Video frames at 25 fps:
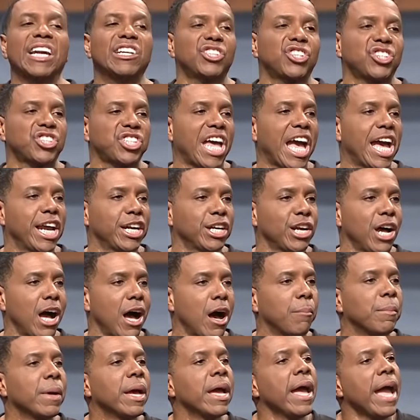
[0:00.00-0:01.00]
to stand
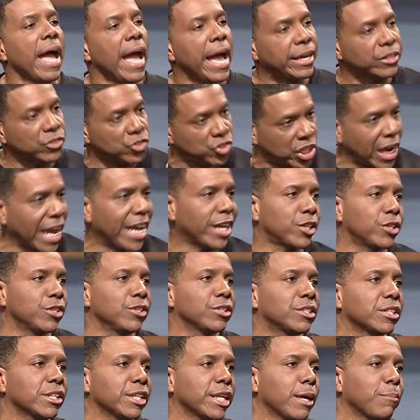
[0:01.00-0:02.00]
up and take you
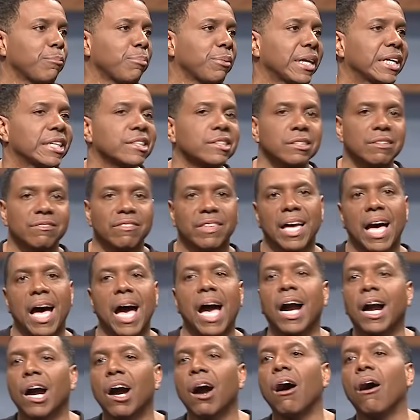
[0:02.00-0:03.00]
to that place of the
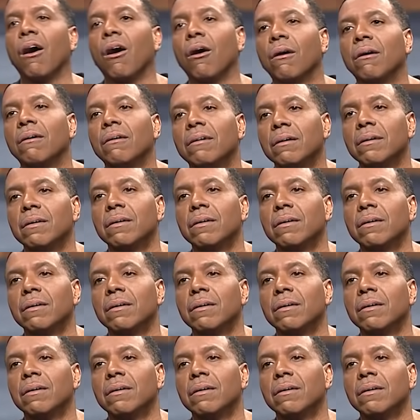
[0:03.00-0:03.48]
high call.